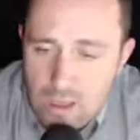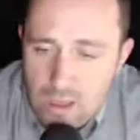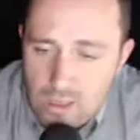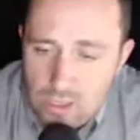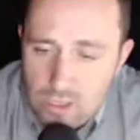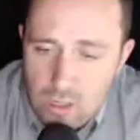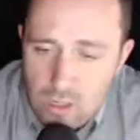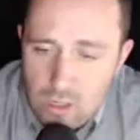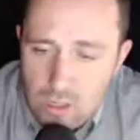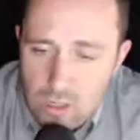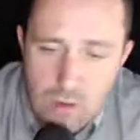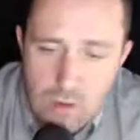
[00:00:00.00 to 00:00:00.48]

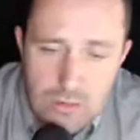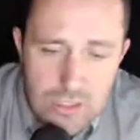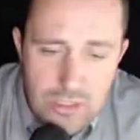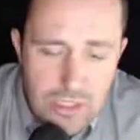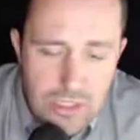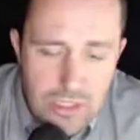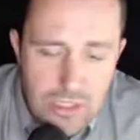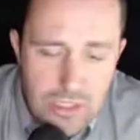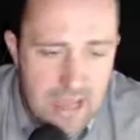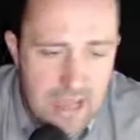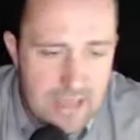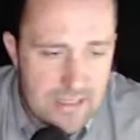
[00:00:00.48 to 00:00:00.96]
So
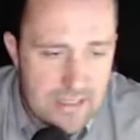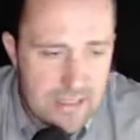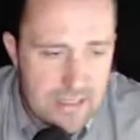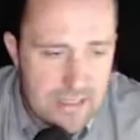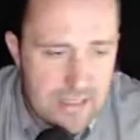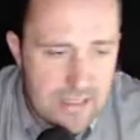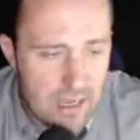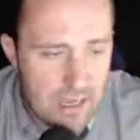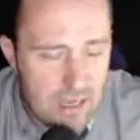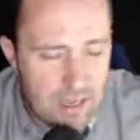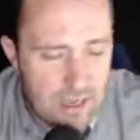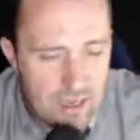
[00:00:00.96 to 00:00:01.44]
OSHA has
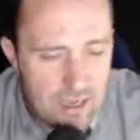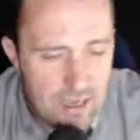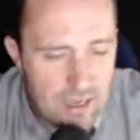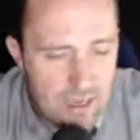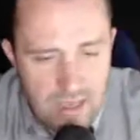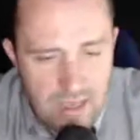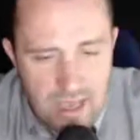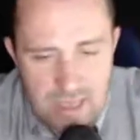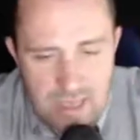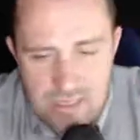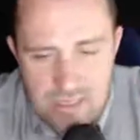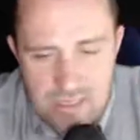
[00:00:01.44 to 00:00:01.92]
a
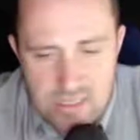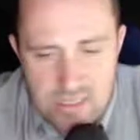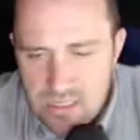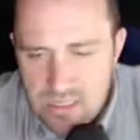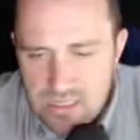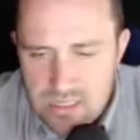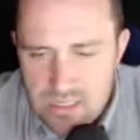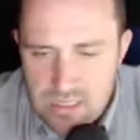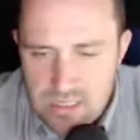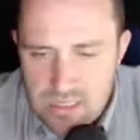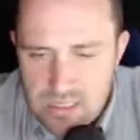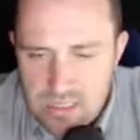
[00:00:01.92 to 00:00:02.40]
has
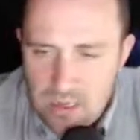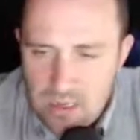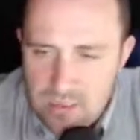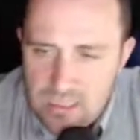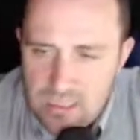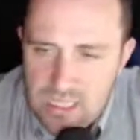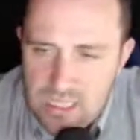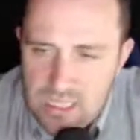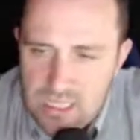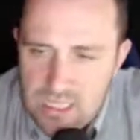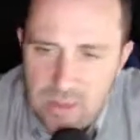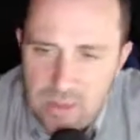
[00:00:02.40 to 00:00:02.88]
this this
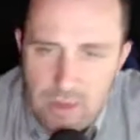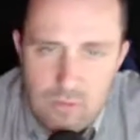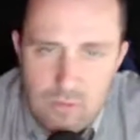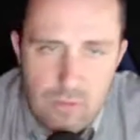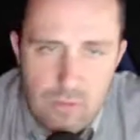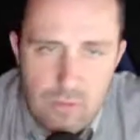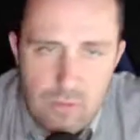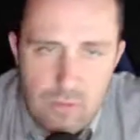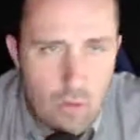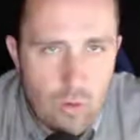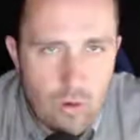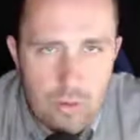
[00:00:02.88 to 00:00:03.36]
concept of
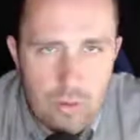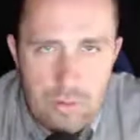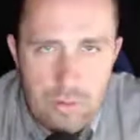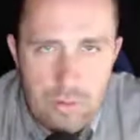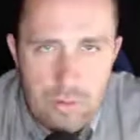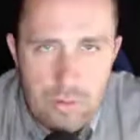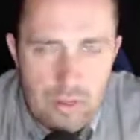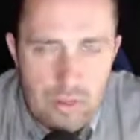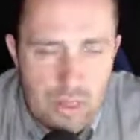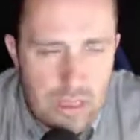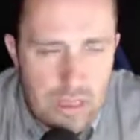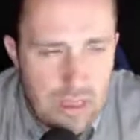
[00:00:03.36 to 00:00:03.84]

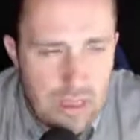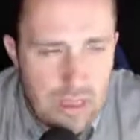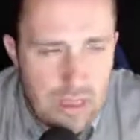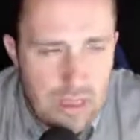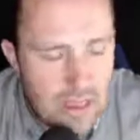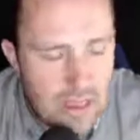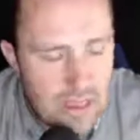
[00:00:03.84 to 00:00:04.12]
recordability